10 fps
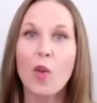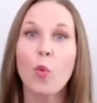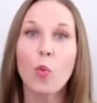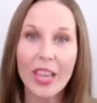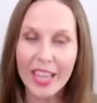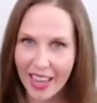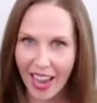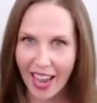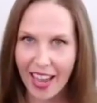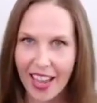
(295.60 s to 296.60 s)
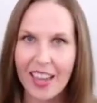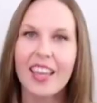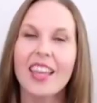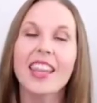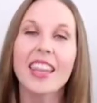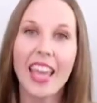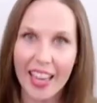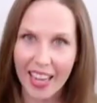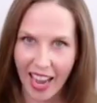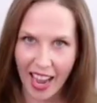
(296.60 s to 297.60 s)
we'd had,
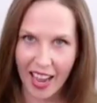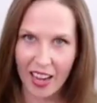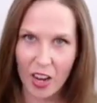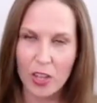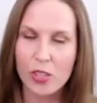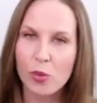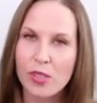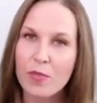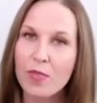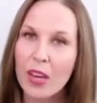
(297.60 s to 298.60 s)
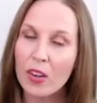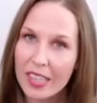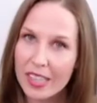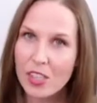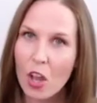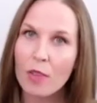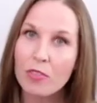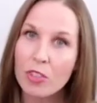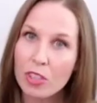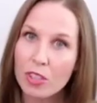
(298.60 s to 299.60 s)
they'd had. So it's a very
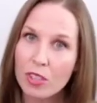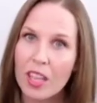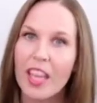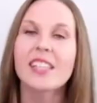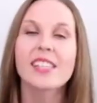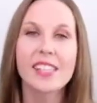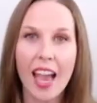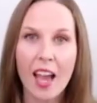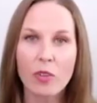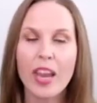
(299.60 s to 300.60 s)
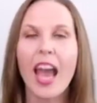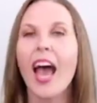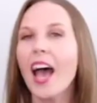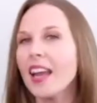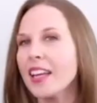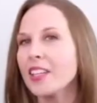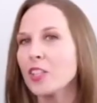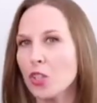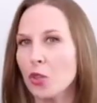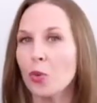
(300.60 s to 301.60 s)
soft d sound added
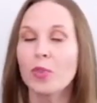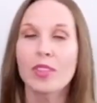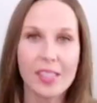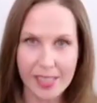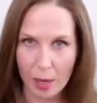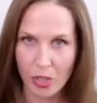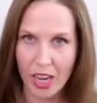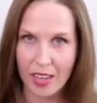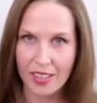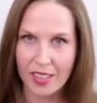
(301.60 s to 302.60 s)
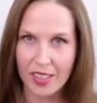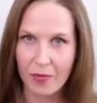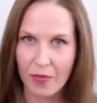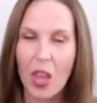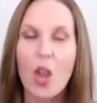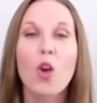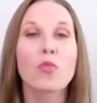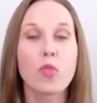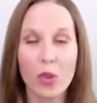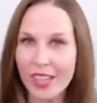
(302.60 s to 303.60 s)
to the subject. For